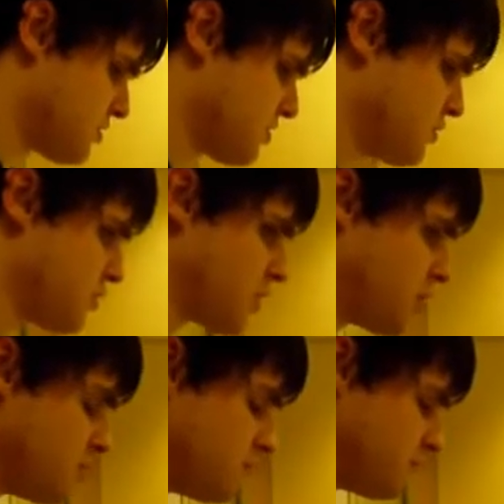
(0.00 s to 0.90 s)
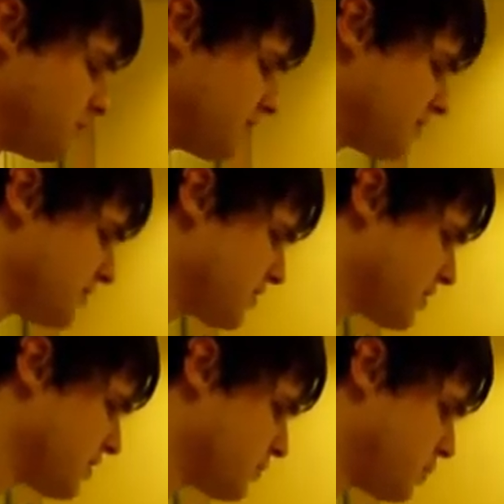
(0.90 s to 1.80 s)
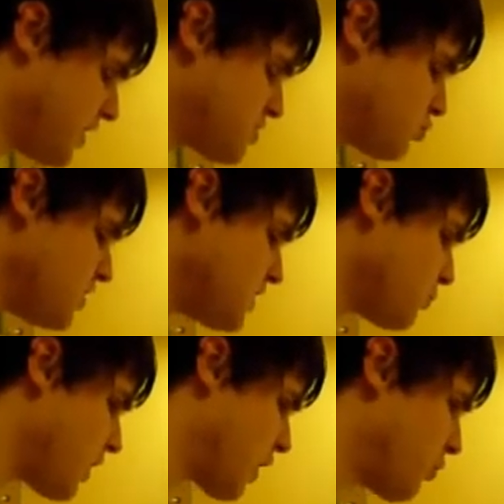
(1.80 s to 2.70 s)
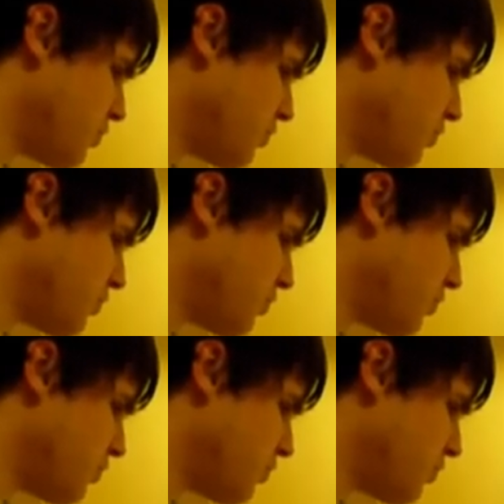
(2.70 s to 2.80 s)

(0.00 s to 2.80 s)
There you go. Plays really well.